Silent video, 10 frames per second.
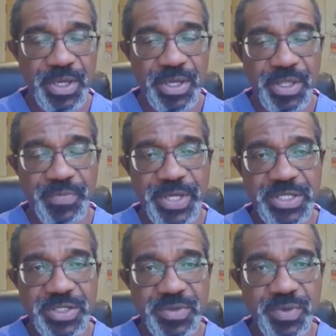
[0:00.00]
The
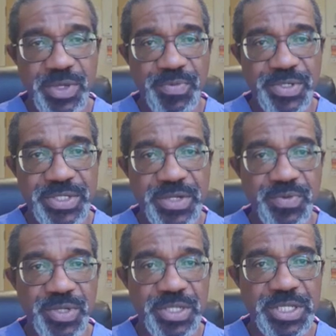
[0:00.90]
patients may present
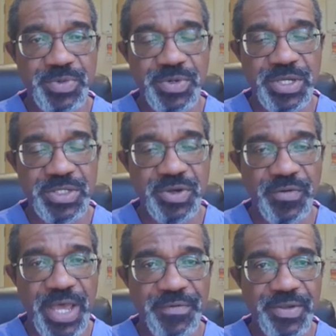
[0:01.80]
with a typical history of
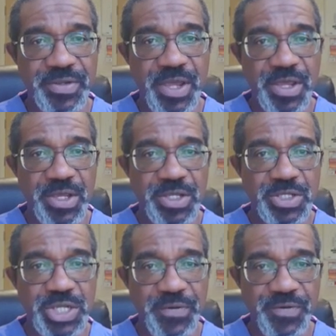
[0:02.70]
having
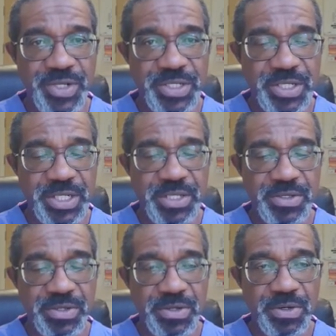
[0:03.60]
traveled recently
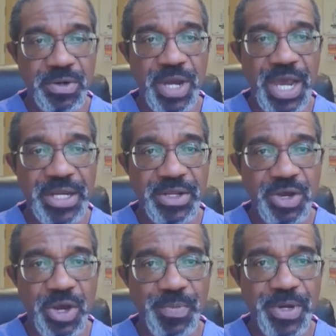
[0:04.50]
or had an
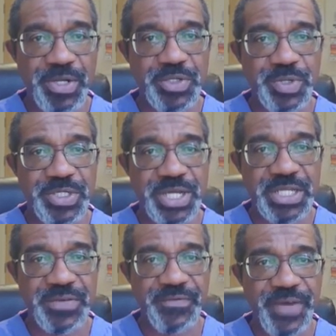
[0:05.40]
upper respiratory tract
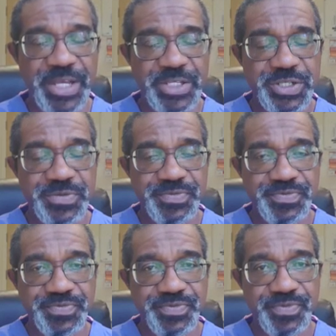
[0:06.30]
infection.
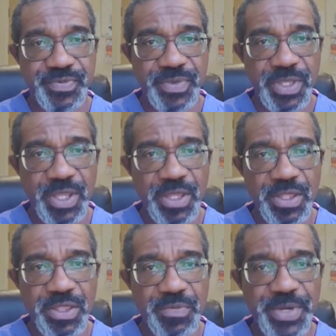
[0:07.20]

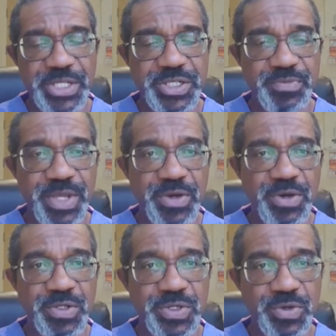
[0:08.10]
The patient may
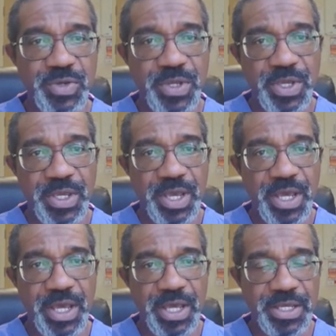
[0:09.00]
also
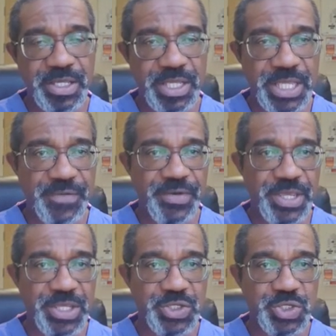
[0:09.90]
give a
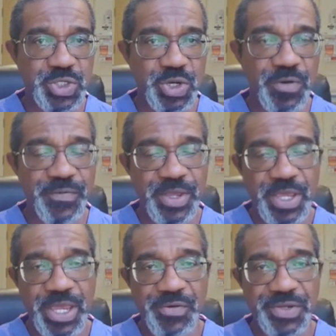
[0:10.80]
history of
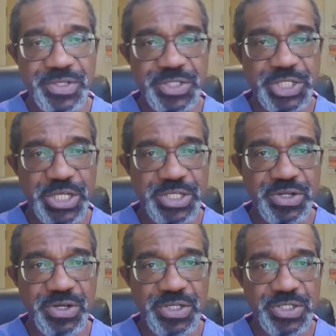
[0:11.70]
a recent change in
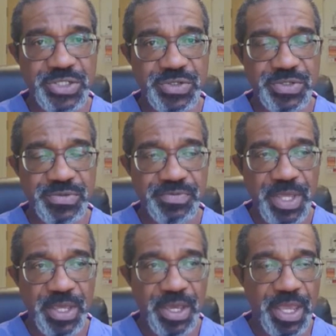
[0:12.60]
altitude,
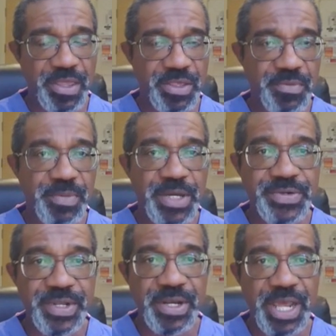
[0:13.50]
either
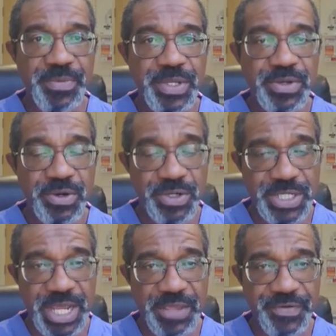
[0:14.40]
mountain climbing or
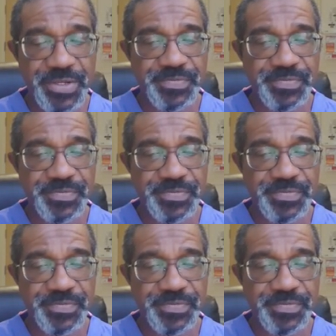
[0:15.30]
diving.